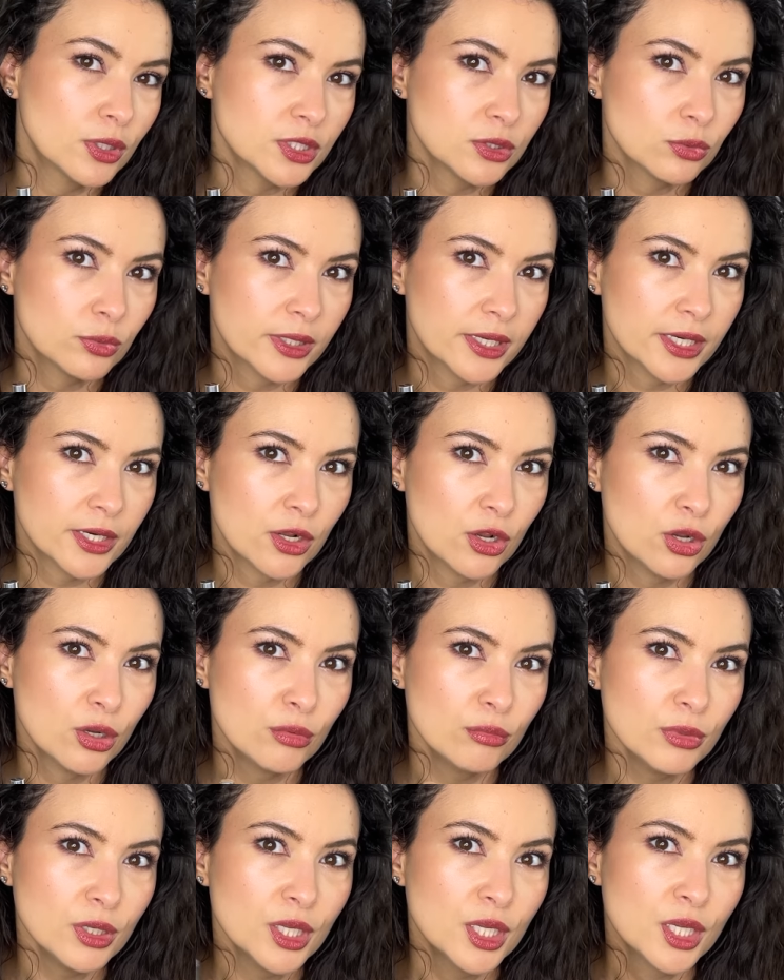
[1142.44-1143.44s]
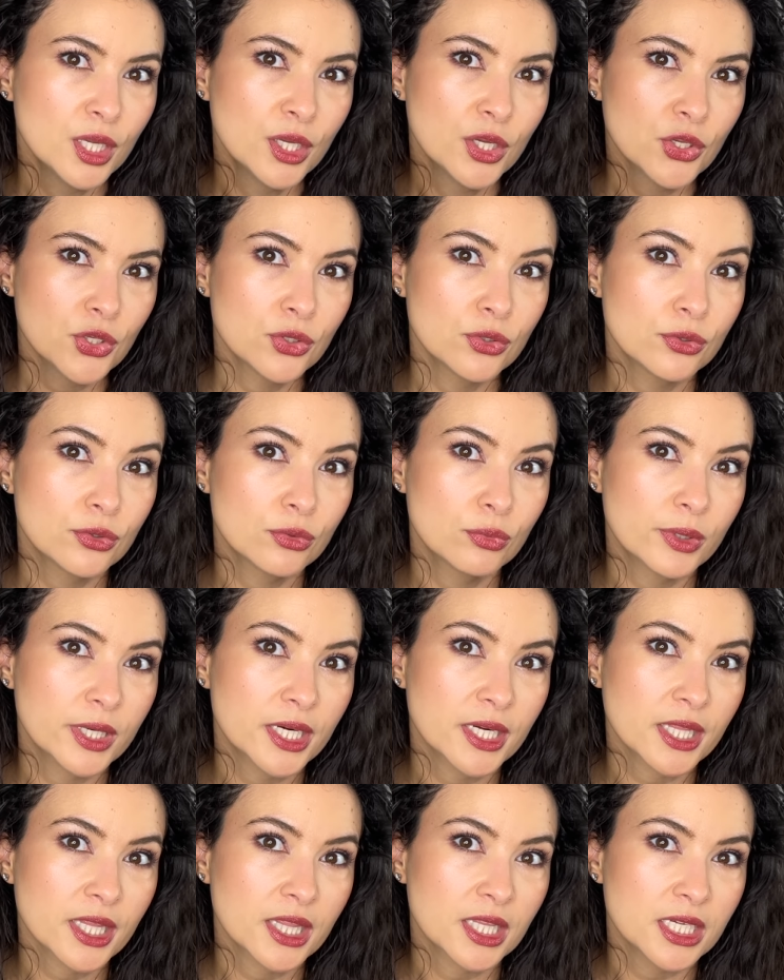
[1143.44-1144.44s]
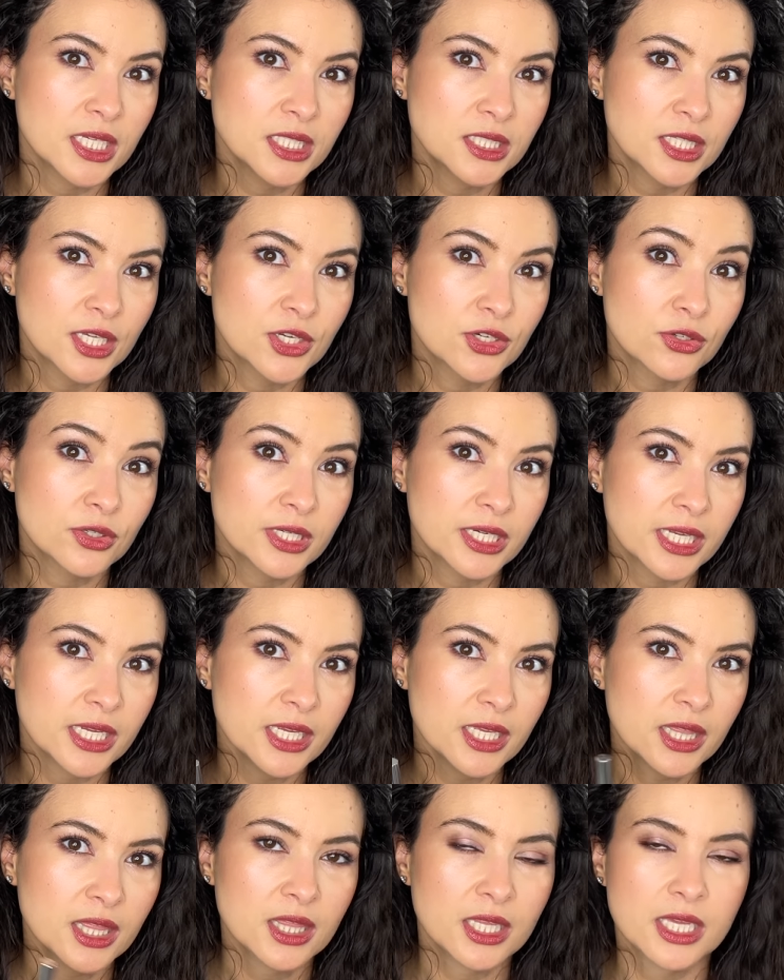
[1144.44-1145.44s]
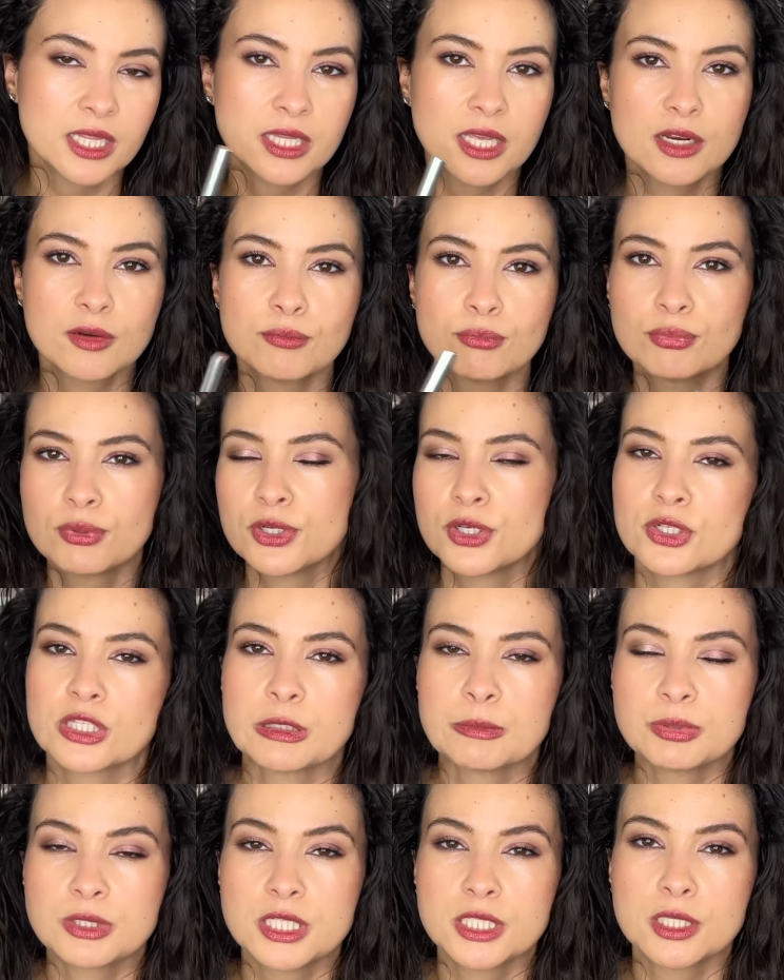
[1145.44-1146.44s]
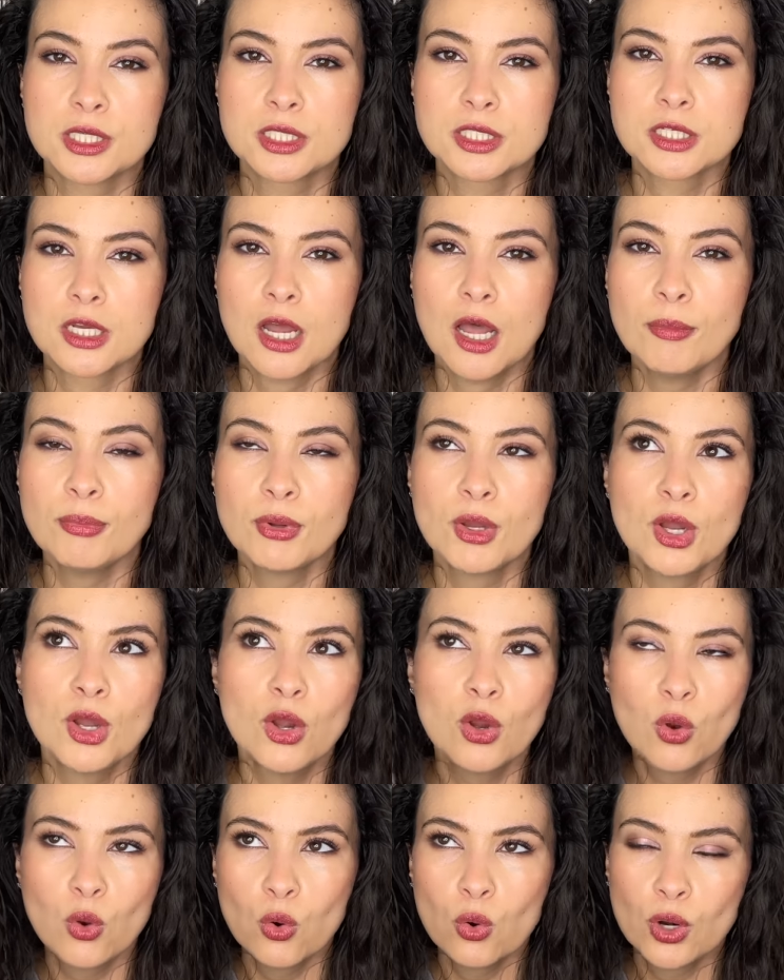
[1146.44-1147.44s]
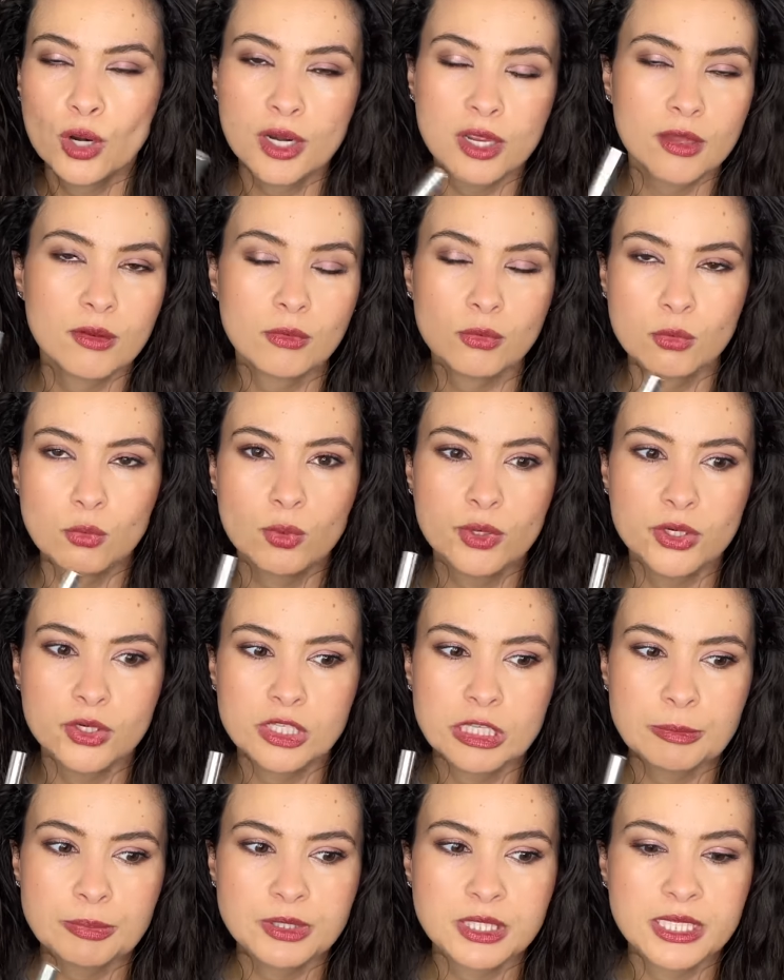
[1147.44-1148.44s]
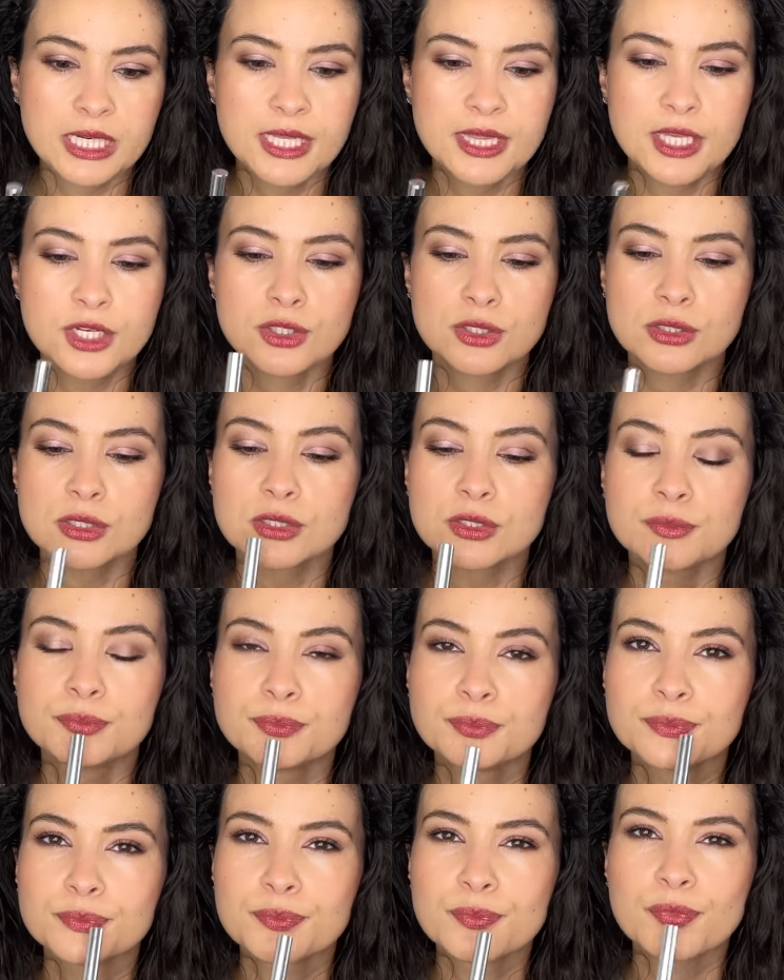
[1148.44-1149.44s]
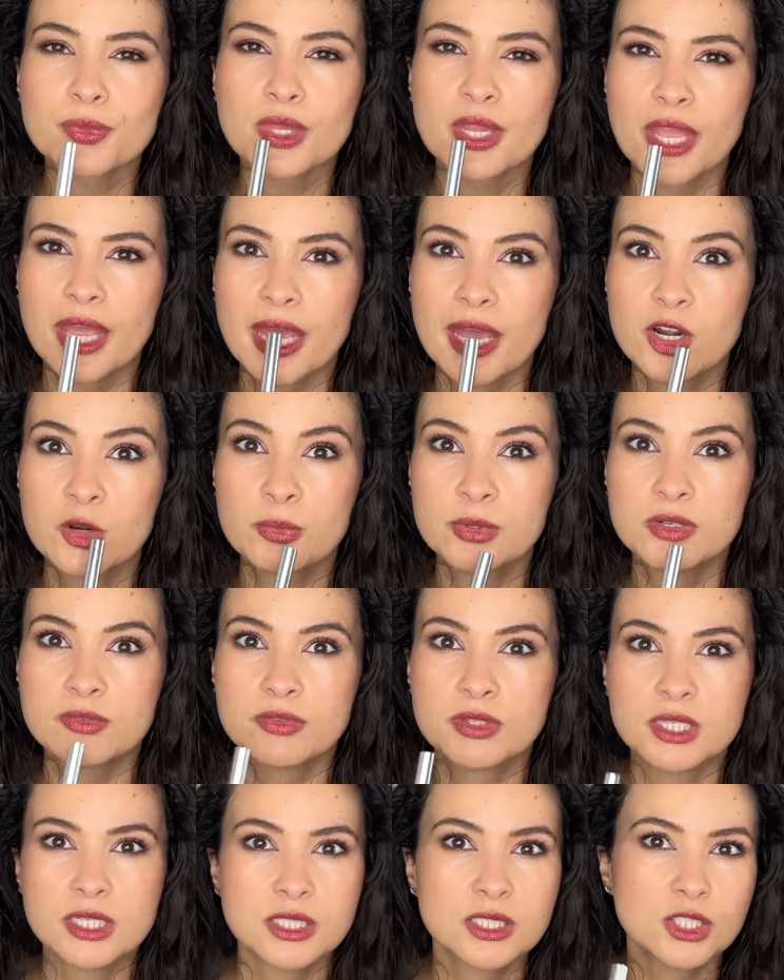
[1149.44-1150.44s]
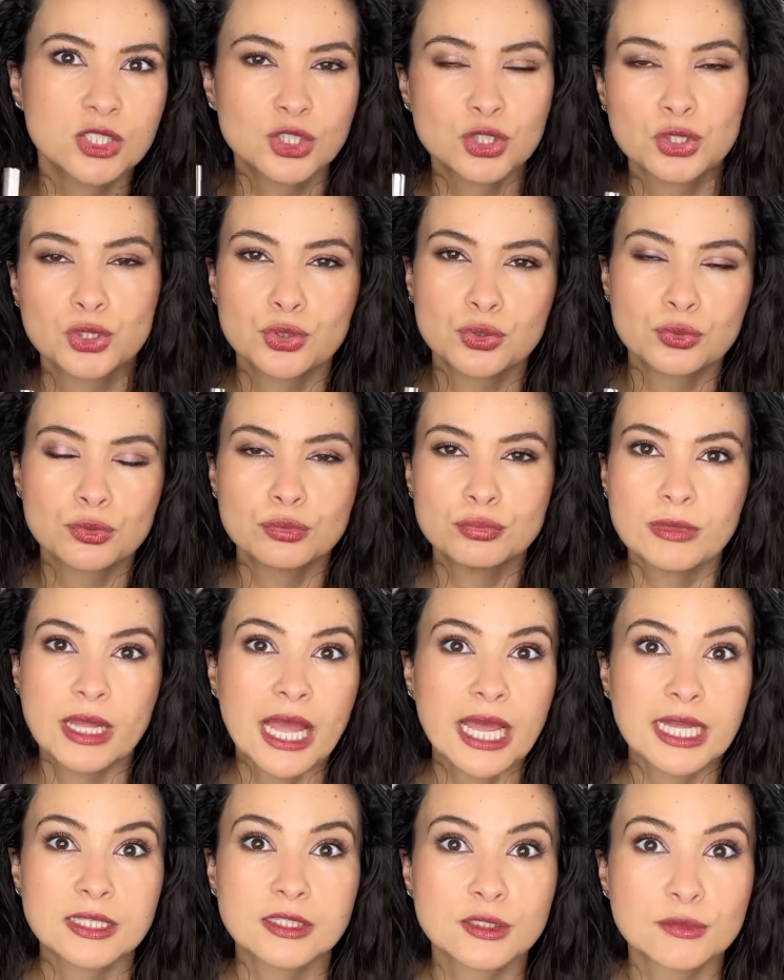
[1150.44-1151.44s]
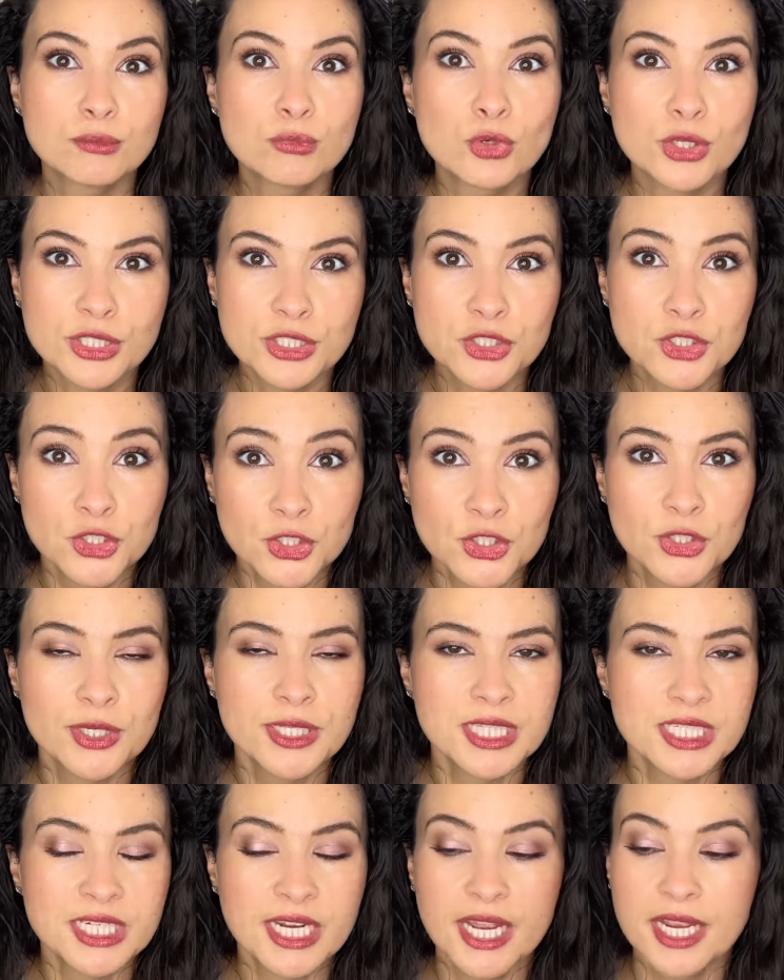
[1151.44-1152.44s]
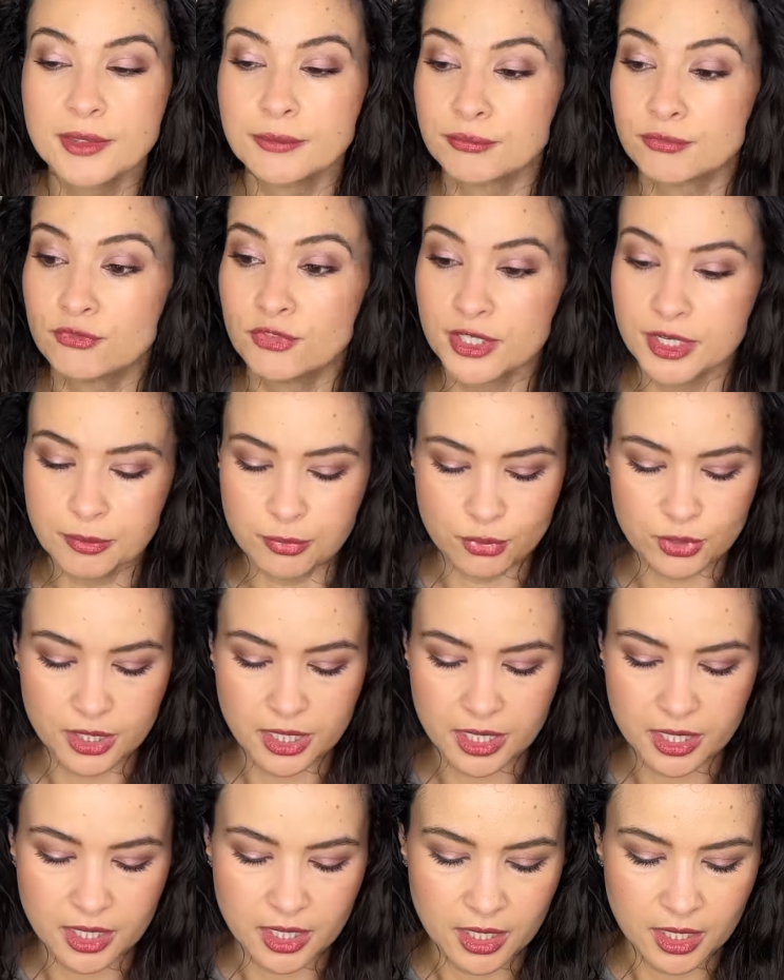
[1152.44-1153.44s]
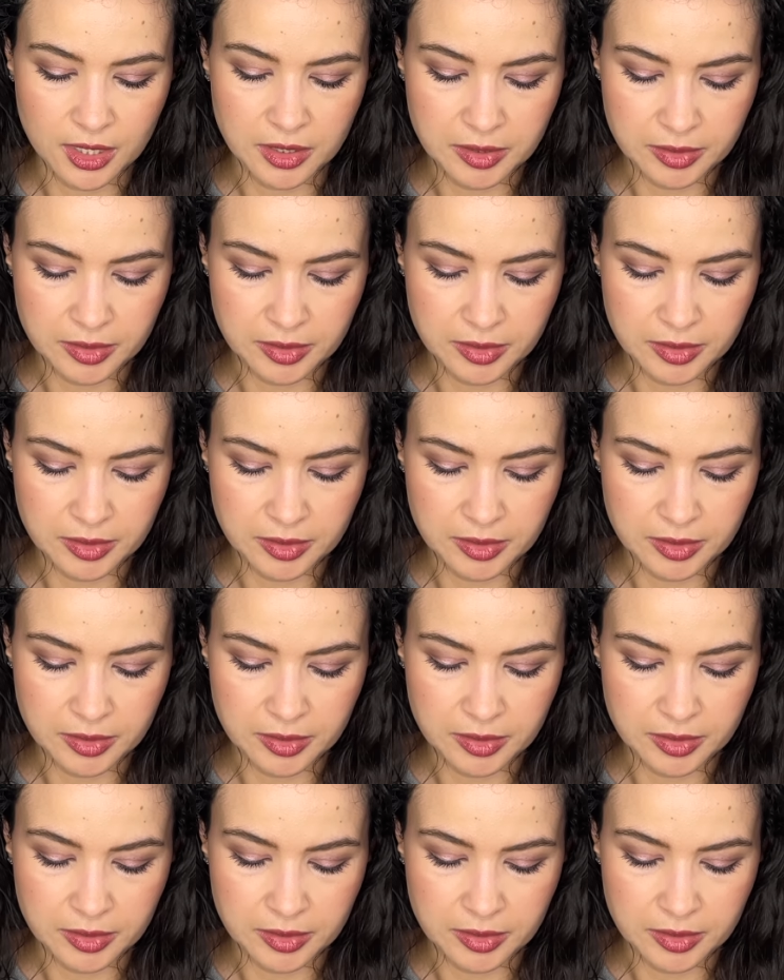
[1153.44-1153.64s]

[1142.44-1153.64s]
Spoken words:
want to wear at home, you could wear this underneath and then put your lipstick on top, or wear your lipstick and then just add a bit of this to add some moisture during the day. Very pretty.